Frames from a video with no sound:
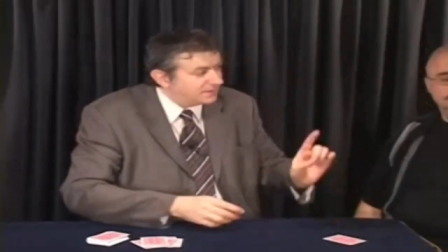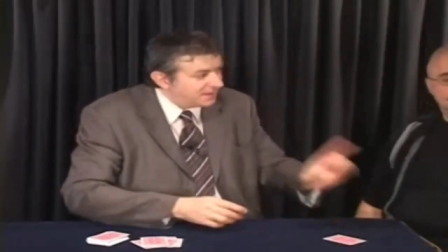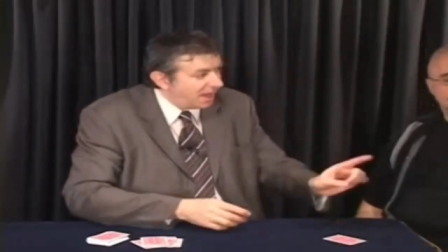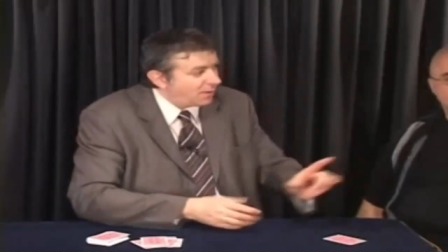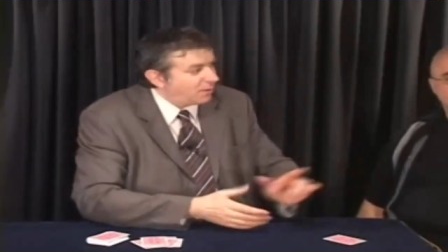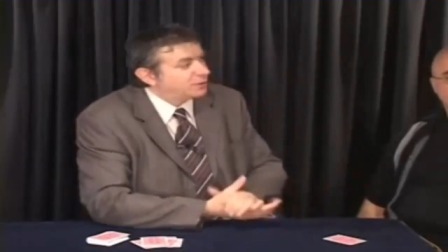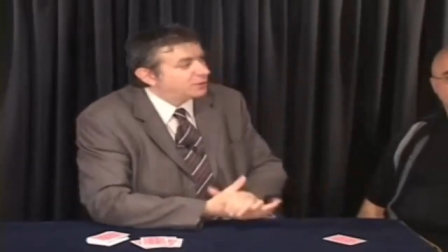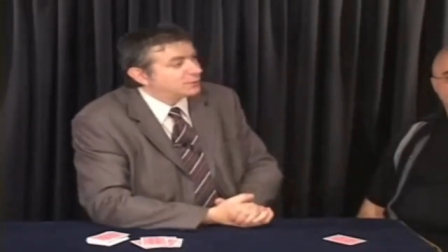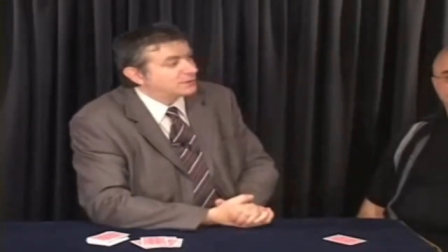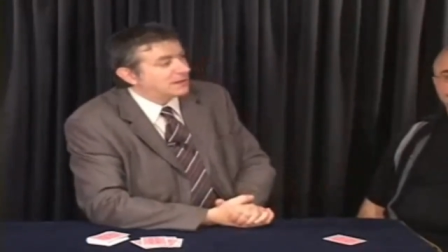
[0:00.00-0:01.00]
Now I want
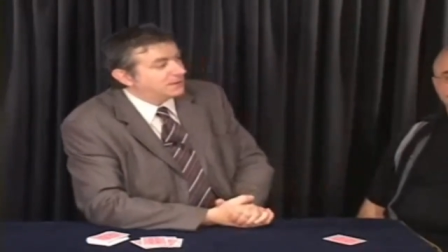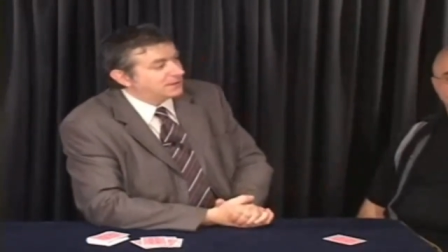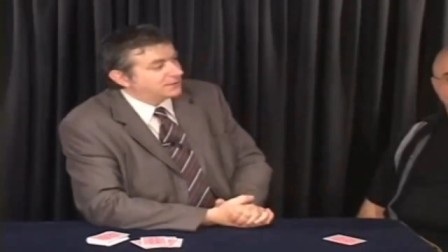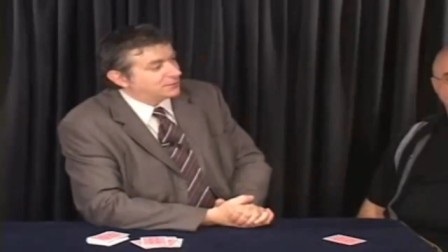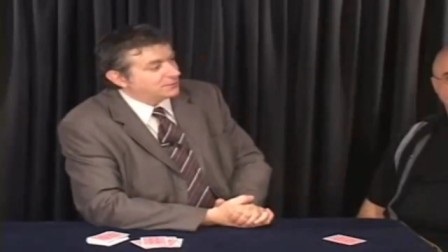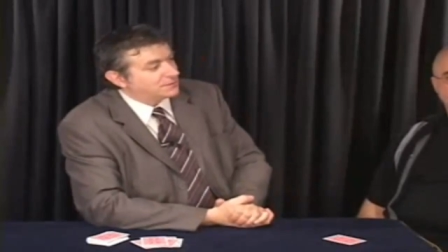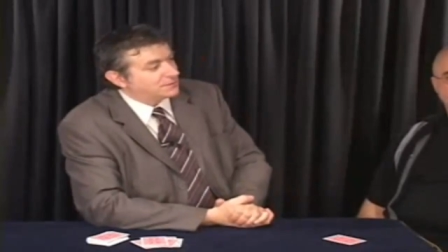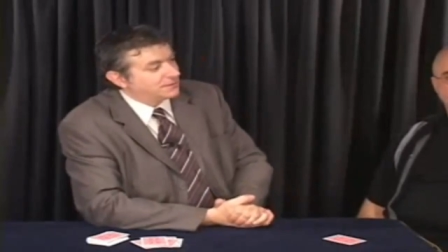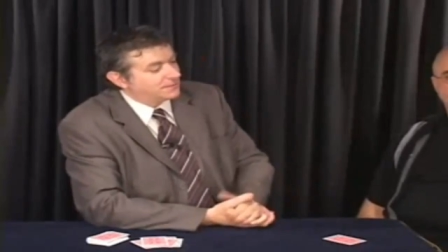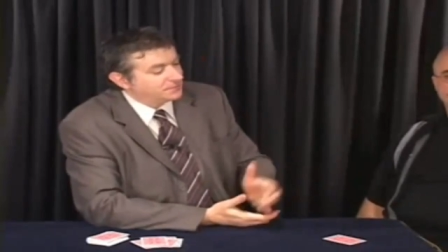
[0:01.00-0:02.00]
you to tell me the truth.
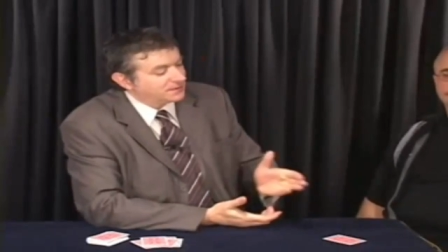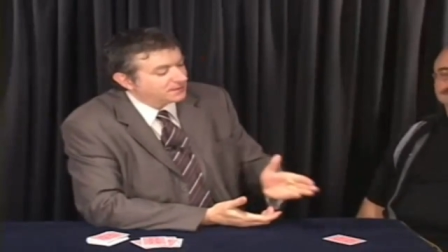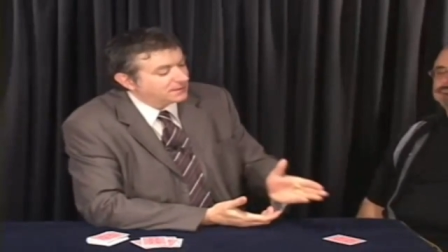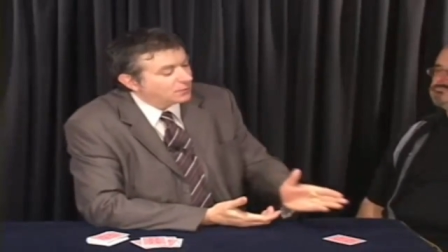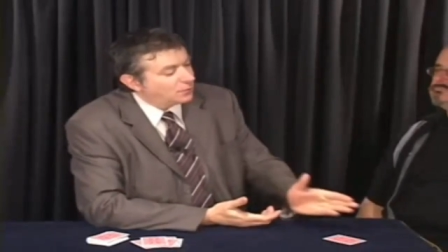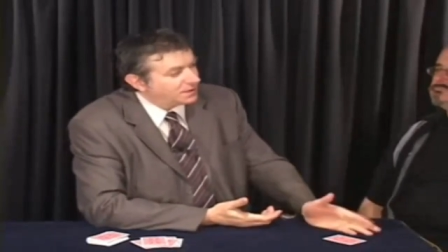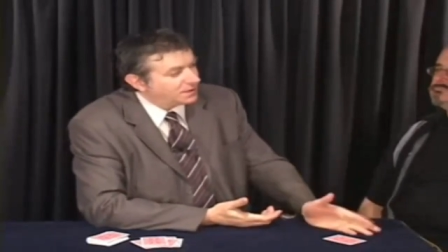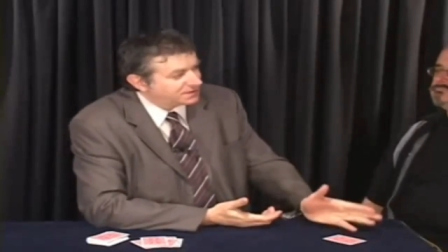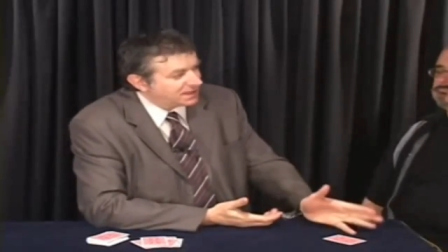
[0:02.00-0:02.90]
What's